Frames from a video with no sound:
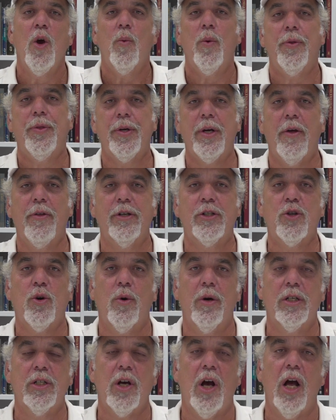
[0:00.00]
with another
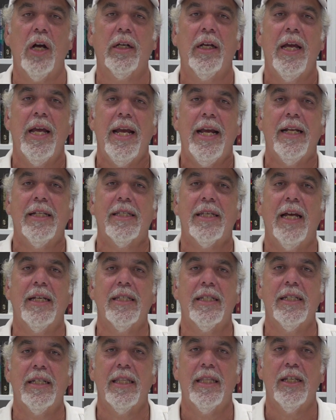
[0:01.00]
Torah talk,
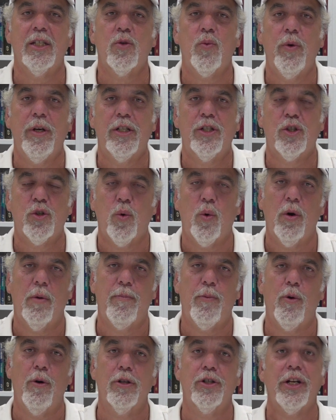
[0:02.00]
insights into this week's
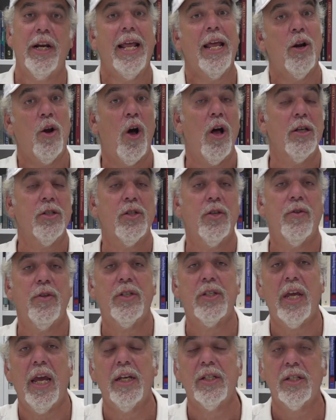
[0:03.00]
Torah portion, and also in
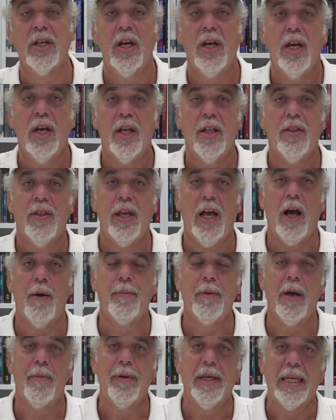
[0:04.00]
this case, the
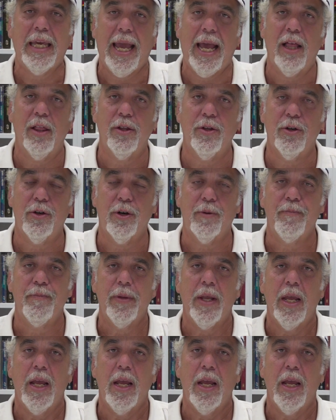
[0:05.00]
upcoming calendar.